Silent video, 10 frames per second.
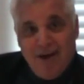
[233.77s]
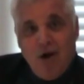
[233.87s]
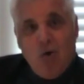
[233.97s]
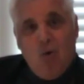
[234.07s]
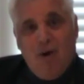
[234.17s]

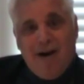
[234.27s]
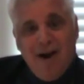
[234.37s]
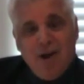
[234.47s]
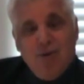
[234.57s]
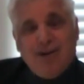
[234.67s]

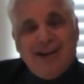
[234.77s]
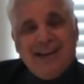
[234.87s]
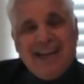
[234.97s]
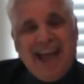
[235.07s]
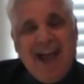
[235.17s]
Or you
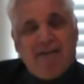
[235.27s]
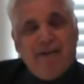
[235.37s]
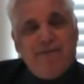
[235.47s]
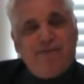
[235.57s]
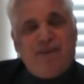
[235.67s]
can
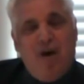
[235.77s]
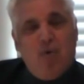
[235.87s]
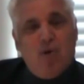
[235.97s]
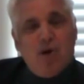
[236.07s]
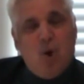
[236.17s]
carry
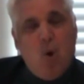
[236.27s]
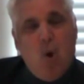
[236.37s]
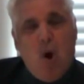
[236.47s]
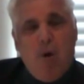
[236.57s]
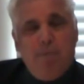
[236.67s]
forward
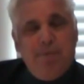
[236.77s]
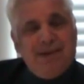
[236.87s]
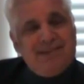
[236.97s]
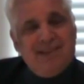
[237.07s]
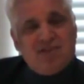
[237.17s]
all
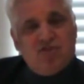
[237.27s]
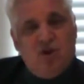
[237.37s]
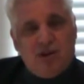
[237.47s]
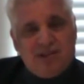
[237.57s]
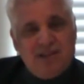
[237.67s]
business
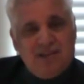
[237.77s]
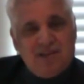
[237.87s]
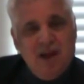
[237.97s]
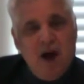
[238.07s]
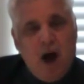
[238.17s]

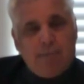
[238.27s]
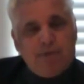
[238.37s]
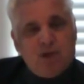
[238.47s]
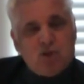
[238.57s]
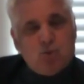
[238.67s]
losses up
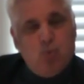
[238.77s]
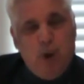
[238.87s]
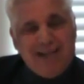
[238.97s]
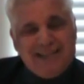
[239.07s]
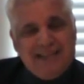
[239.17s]
to
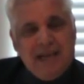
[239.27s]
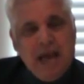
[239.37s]
20